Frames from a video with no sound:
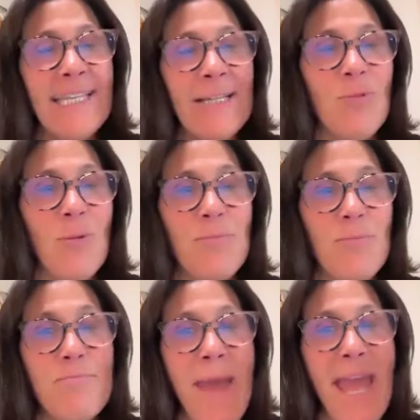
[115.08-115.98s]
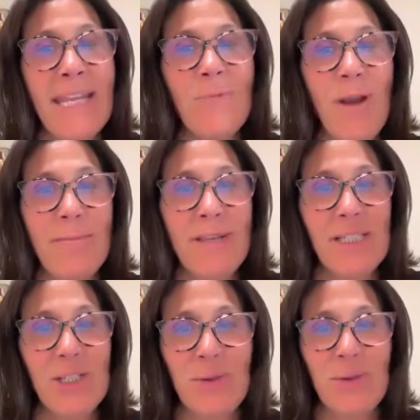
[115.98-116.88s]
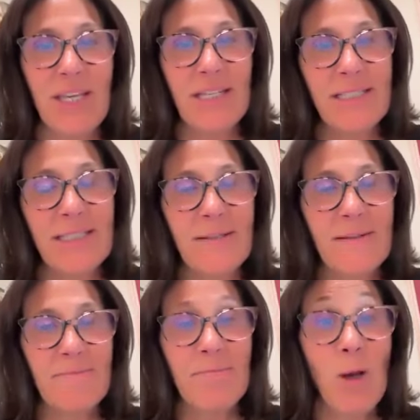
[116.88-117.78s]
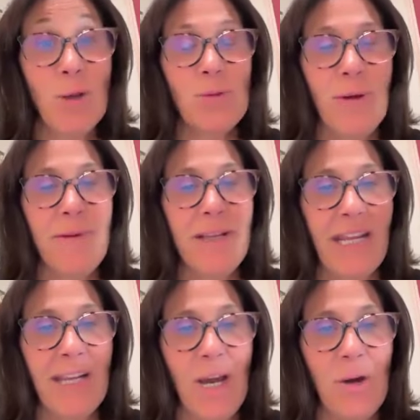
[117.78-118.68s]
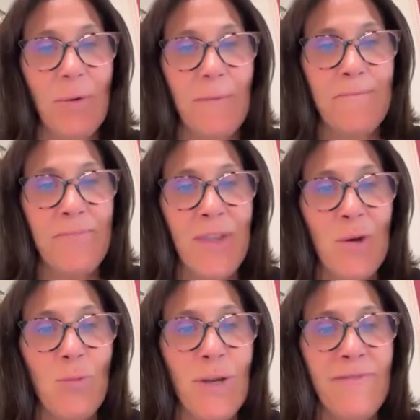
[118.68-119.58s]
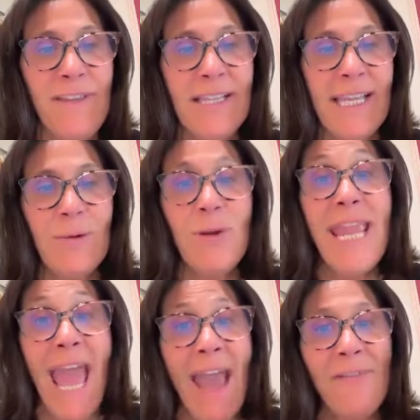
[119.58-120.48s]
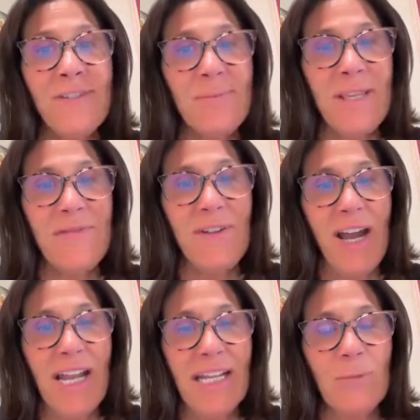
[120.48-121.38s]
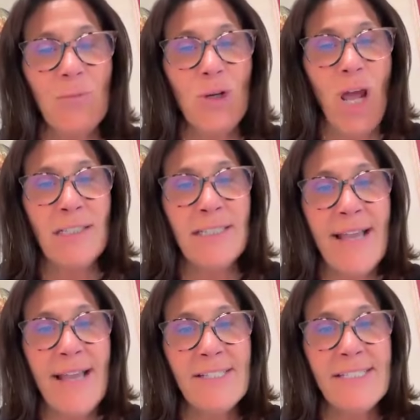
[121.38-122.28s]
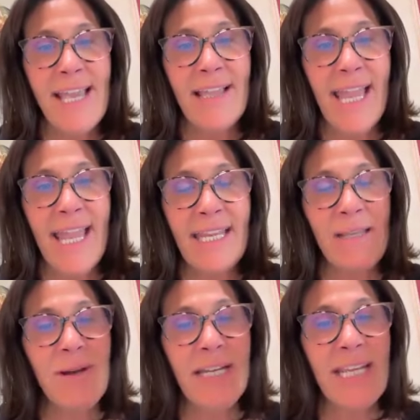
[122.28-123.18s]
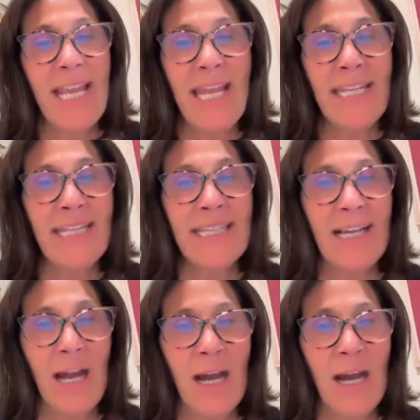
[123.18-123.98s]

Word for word: think many women do this. Most women I know. Yes. We feel like we have to be fine. We're not allowed to tell anybody anything